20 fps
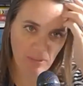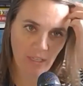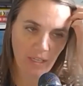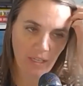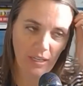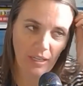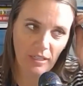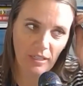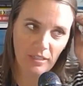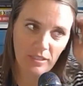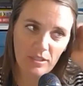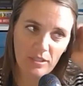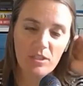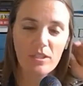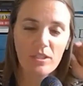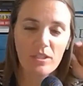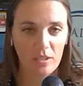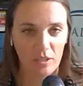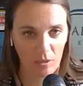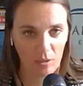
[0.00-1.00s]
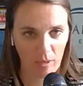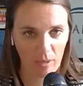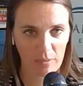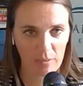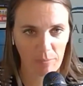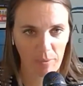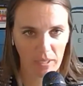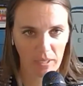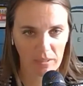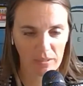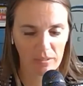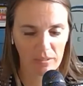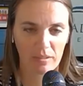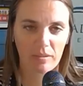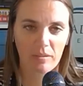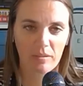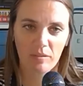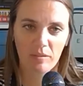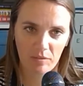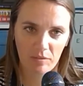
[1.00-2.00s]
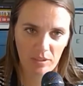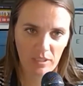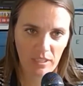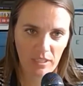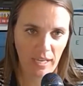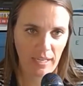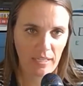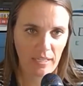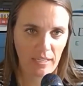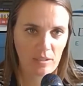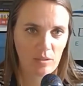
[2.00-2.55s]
and she's a US based VA,